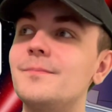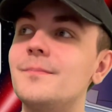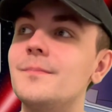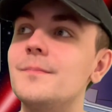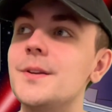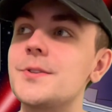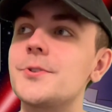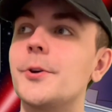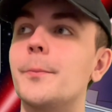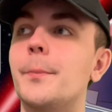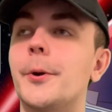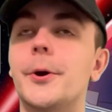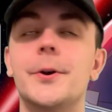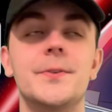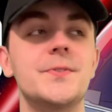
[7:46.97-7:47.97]
Mr.
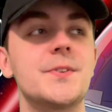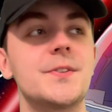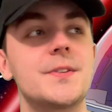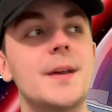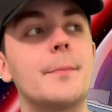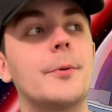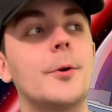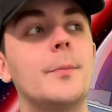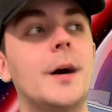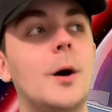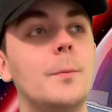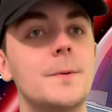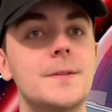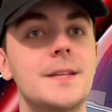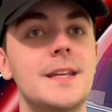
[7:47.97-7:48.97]
Burns is Emperor
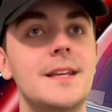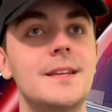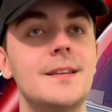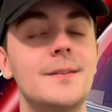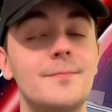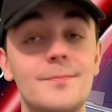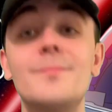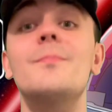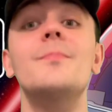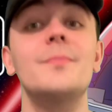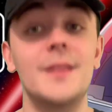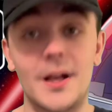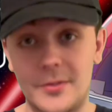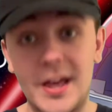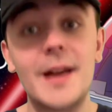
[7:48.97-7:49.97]
Palpatine.
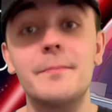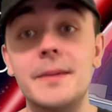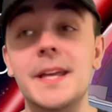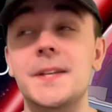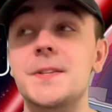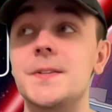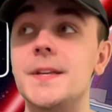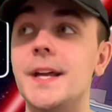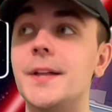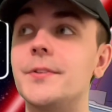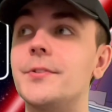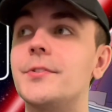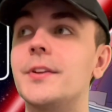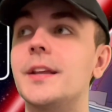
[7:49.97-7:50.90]
Now that makes sense.